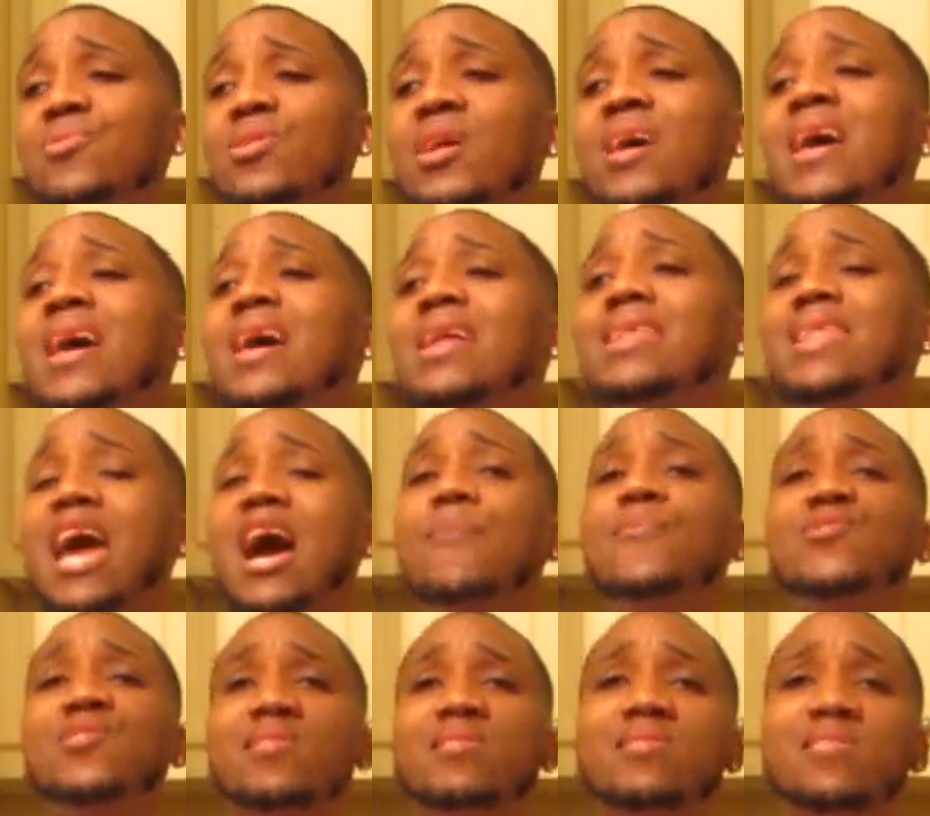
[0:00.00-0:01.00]
But
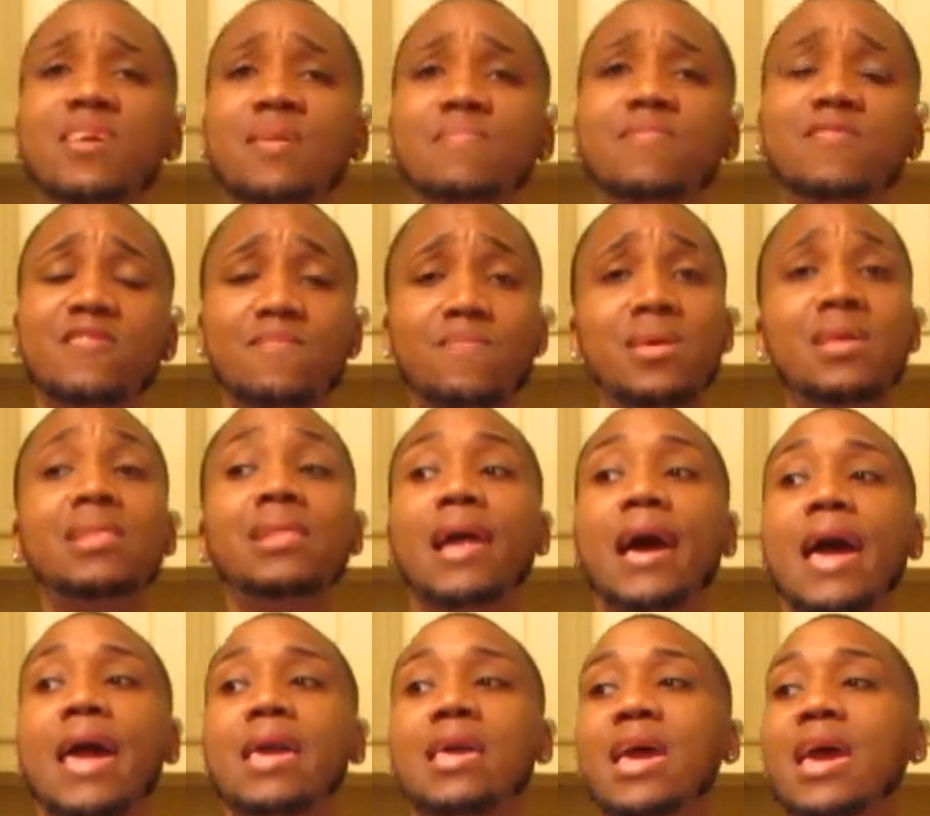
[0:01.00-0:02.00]
now it just seems to me
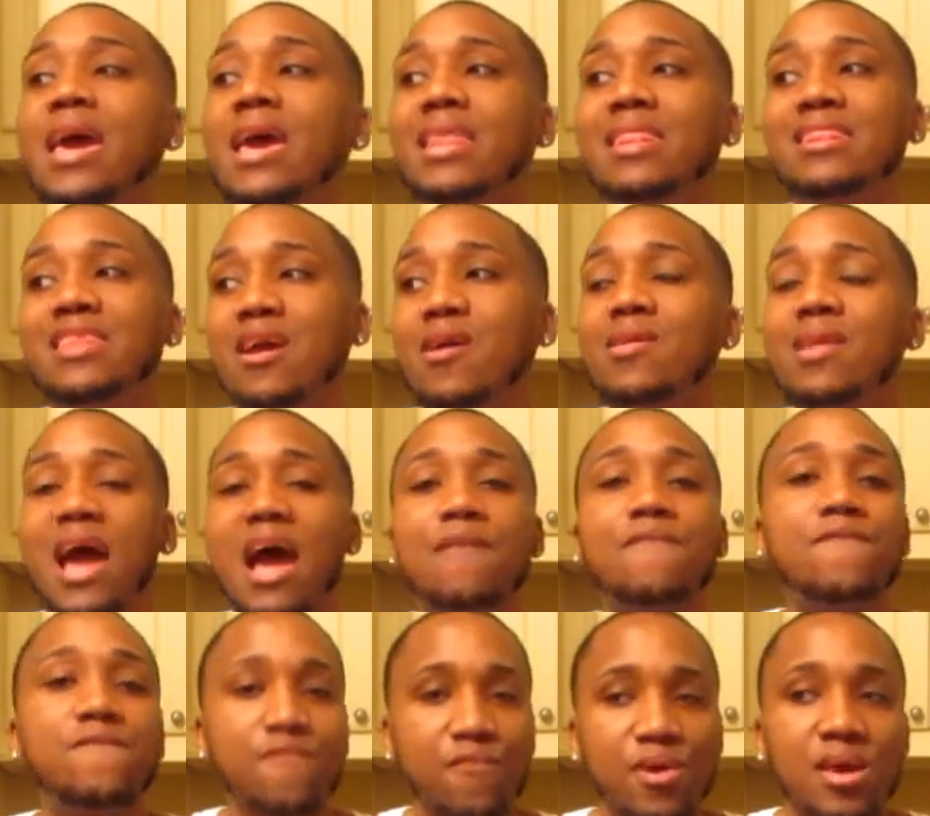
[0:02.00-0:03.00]
like they're
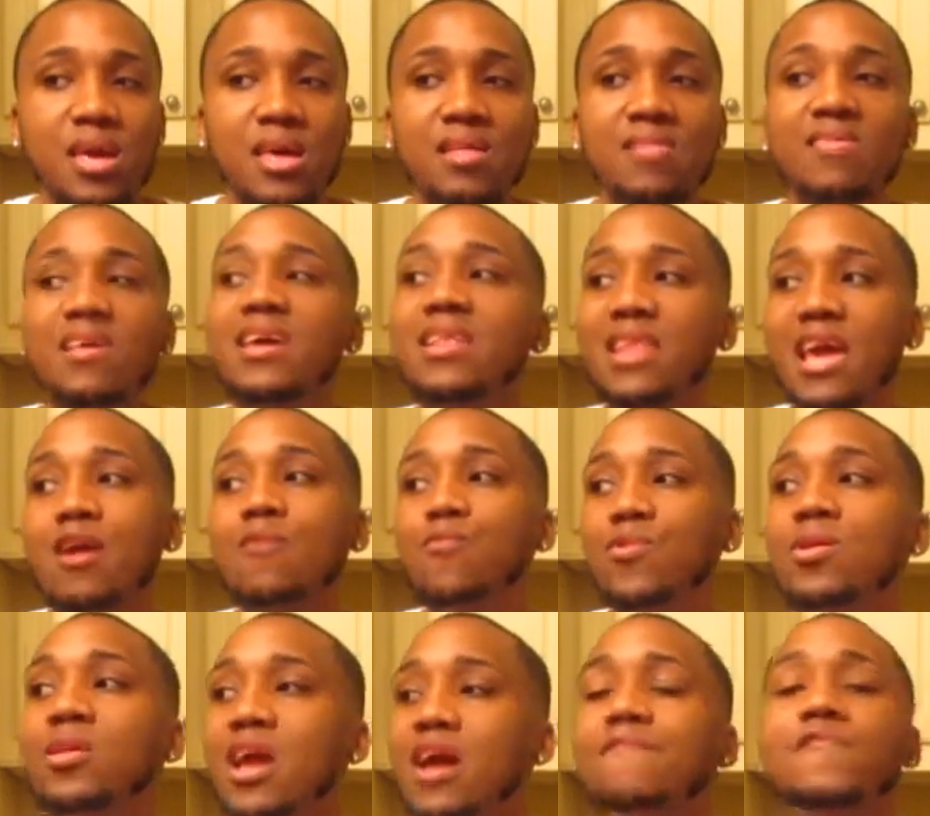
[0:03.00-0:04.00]
not friends and they
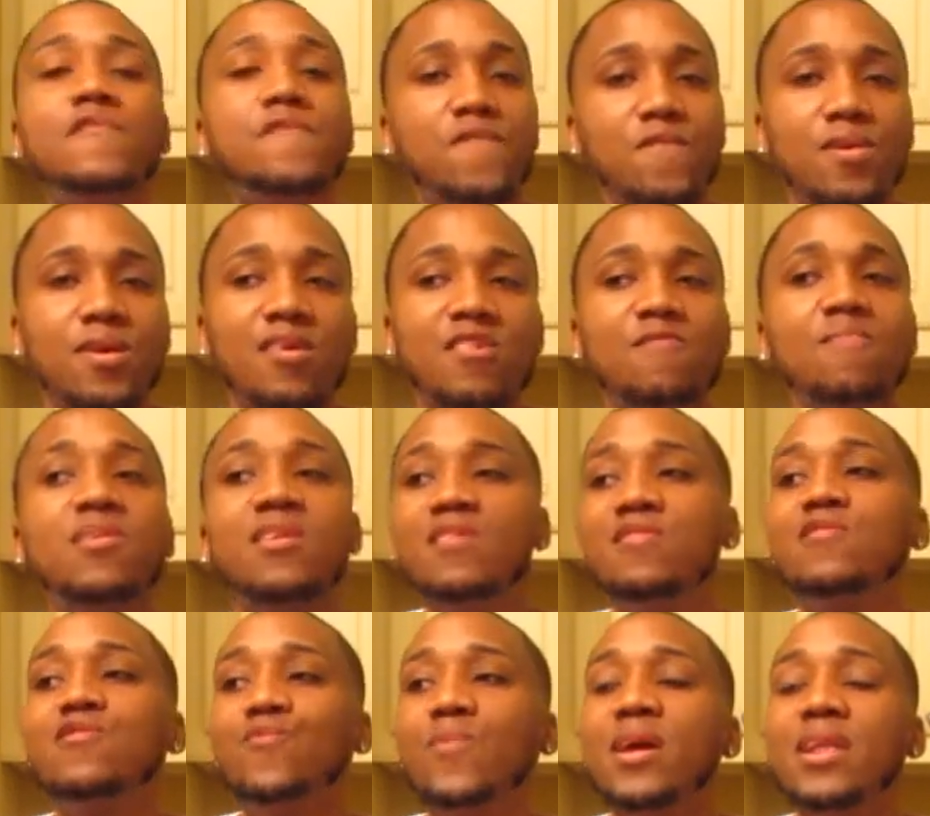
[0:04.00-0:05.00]
were never friends
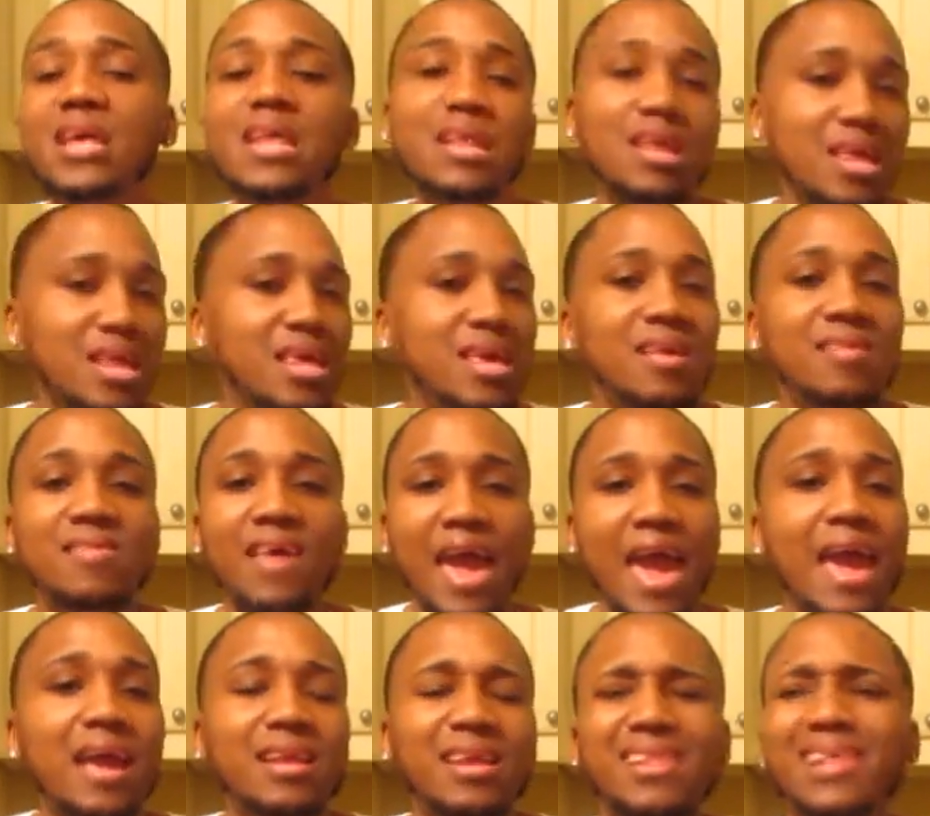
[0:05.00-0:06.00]
because of the way that Nene is
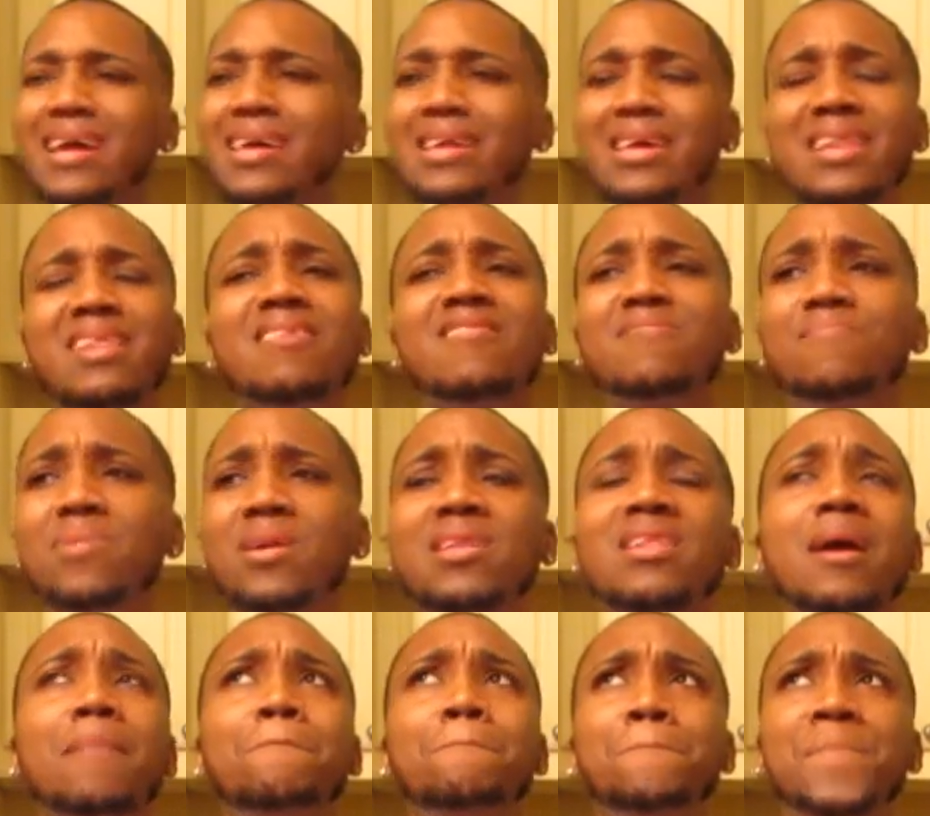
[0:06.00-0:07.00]
acting. Like Nene is
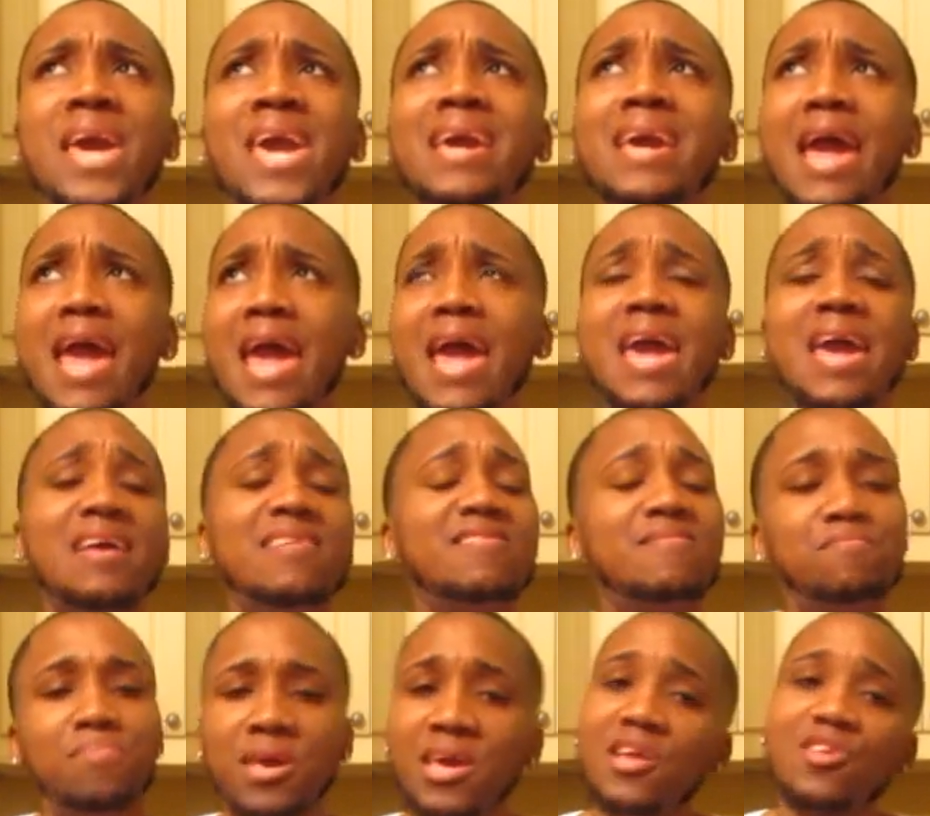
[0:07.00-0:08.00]
being a big
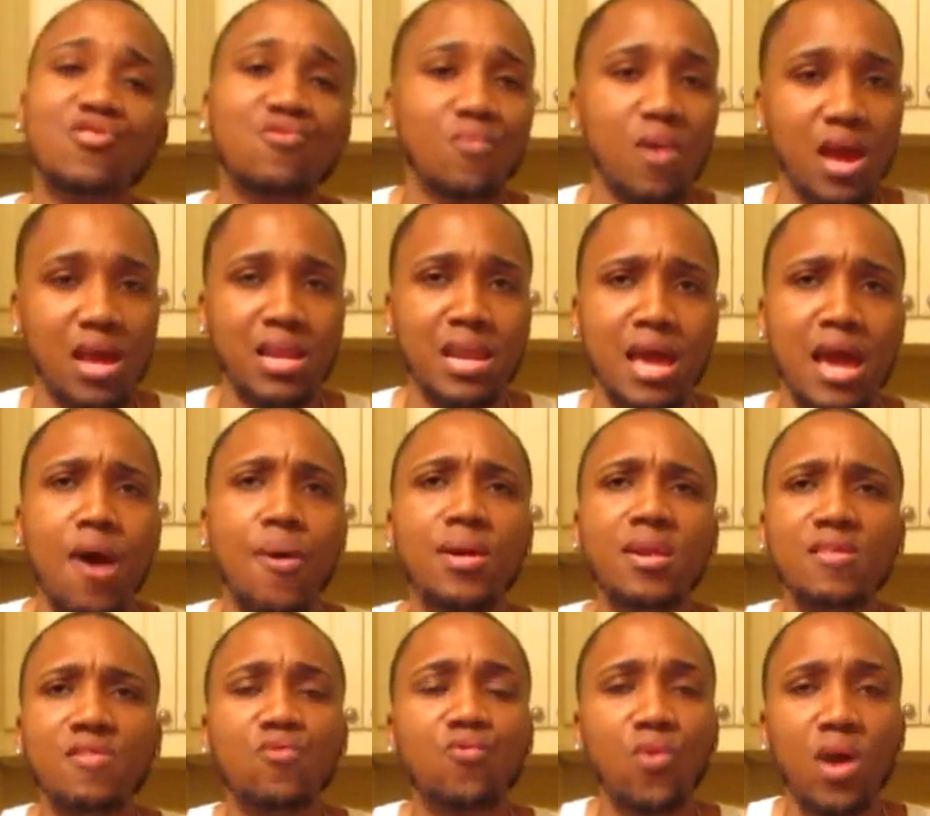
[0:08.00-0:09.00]
ass bitch right now.
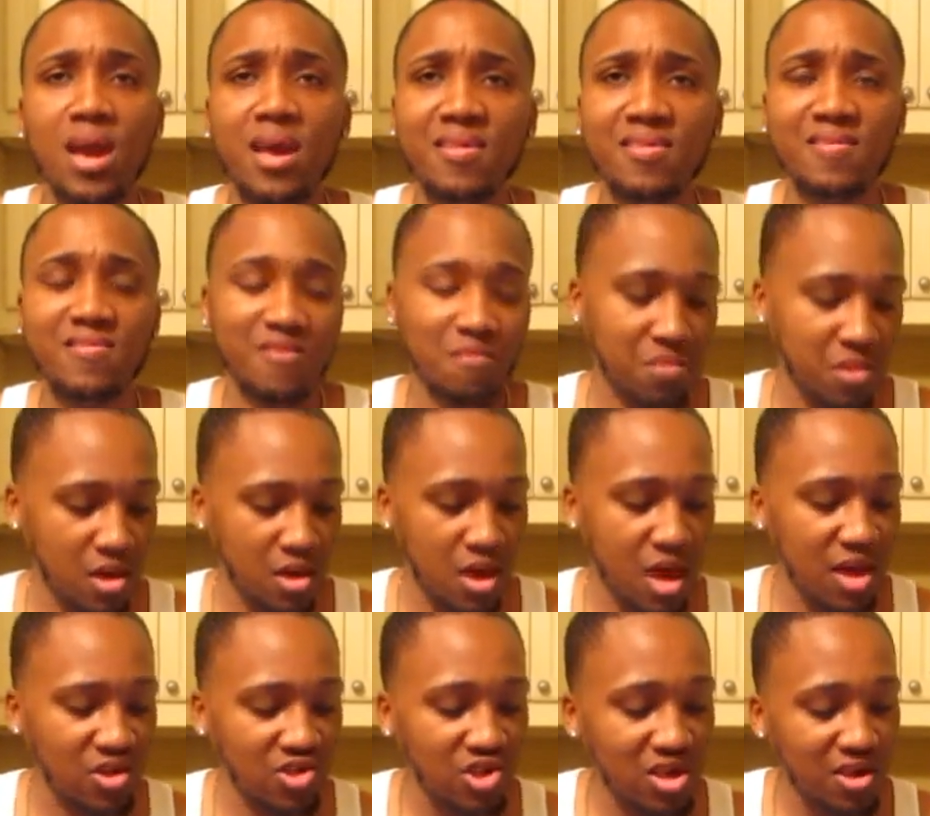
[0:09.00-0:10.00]
And it's crazy to me
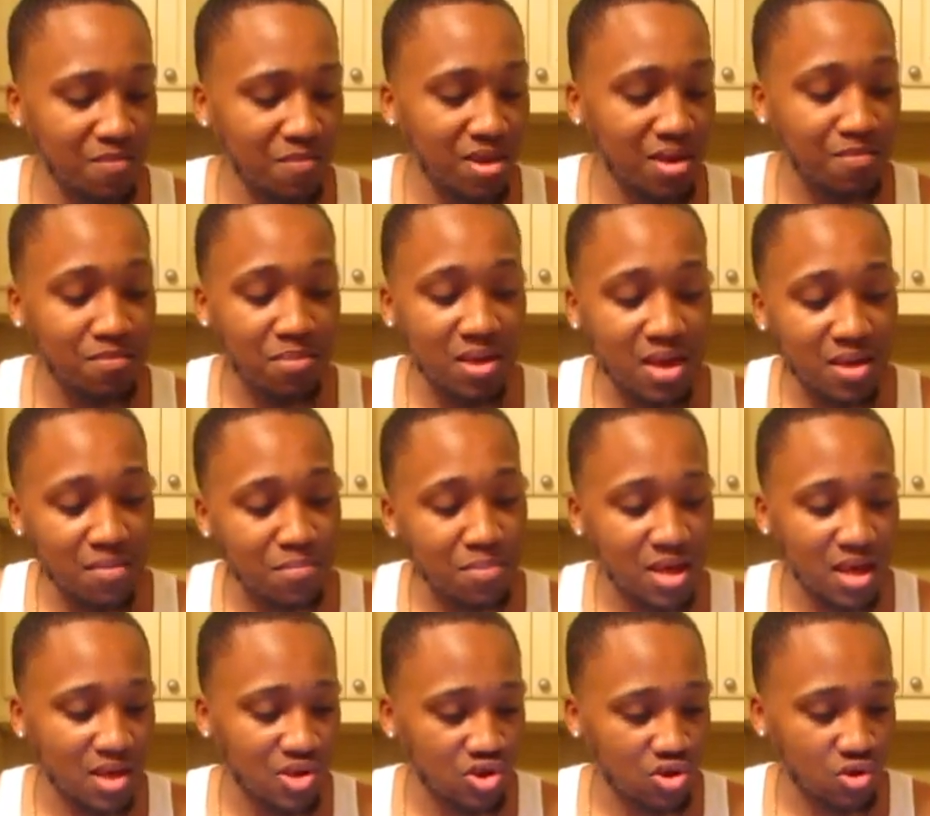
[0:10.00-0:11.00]
how she can be a big
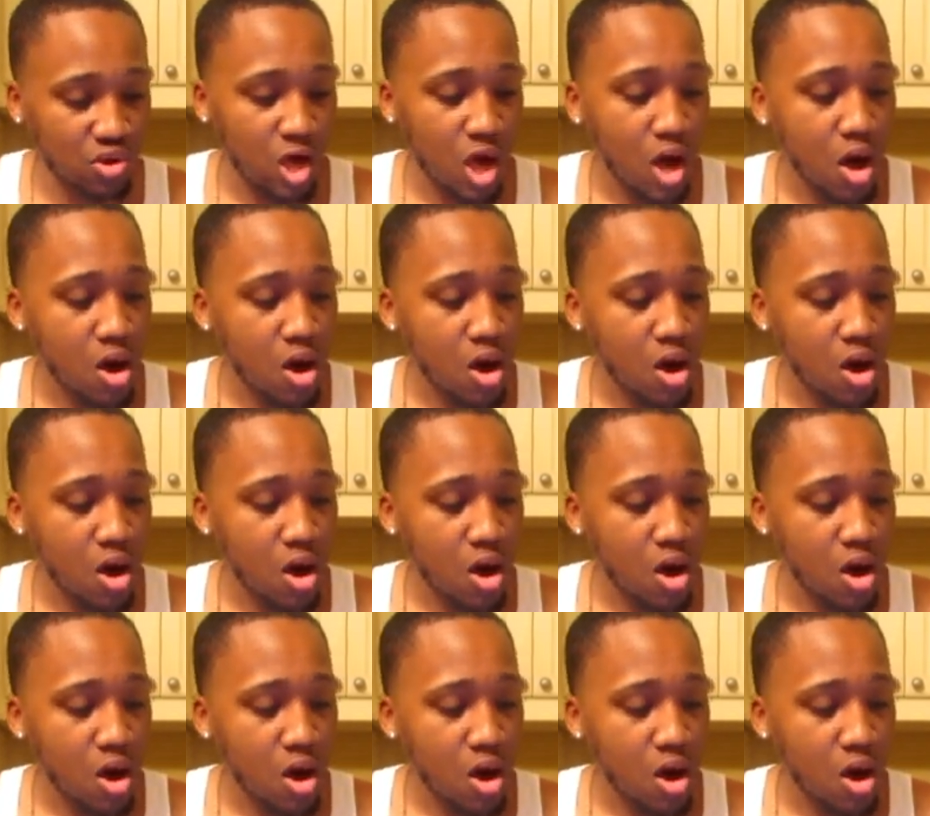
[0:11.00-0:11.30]
bitch.